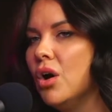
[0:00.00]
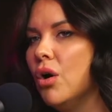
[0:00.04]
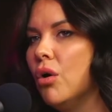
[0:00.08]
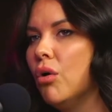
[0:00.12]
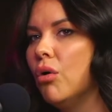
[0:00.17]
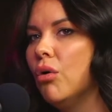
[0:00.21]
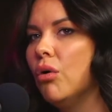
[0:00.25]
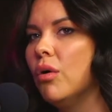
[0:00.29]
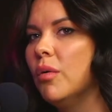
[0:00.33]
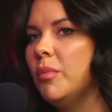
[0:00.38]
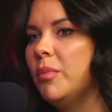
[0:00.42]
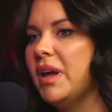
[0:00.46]

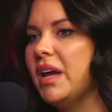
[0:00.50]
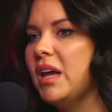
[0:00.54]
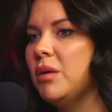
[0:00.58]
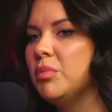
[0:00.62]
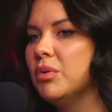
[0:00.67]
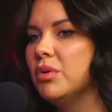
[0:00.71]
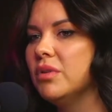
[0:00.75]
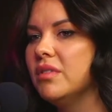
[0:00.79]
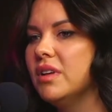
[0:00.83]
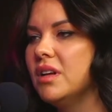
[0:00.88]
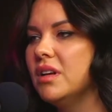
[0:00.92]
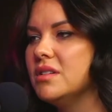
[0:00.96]
or
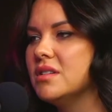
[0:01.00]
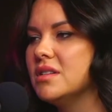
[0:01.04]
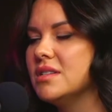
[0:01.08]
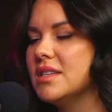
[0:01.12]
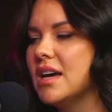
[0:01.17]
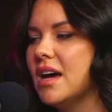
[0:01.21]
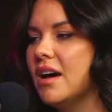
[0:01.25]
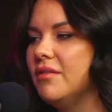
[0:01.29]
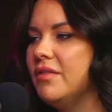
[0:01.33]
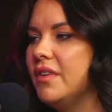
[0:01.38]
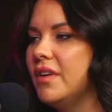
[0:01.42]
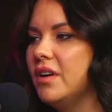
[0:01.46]
people that just
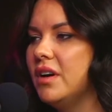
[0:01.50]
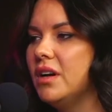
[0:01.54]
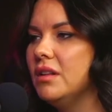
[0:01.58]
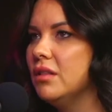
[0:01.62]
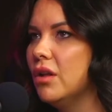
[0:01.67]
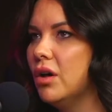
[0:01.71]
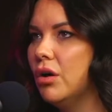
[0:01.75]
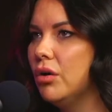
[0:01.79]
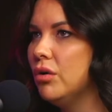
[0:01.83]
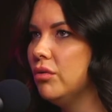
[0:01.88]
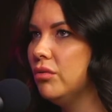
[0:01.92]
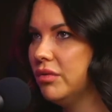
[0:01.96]
have very
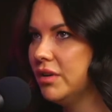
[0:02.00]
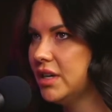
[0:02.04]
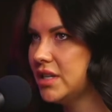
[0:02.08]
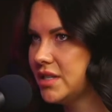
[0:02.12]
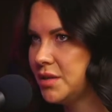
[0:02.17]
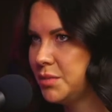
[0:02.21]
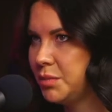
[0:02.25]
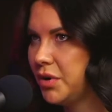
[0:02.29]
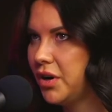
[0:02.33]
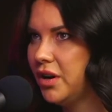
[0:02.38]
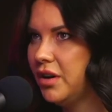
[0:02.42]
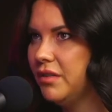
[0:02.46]
low
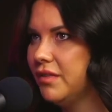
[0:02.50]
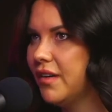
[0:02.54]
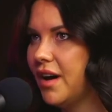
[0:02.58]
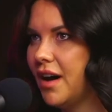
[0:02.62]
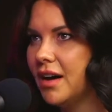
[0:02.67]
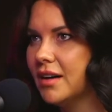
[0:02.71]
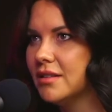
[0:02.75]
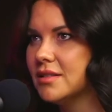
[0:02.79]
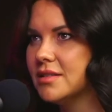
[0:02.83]
risk profiles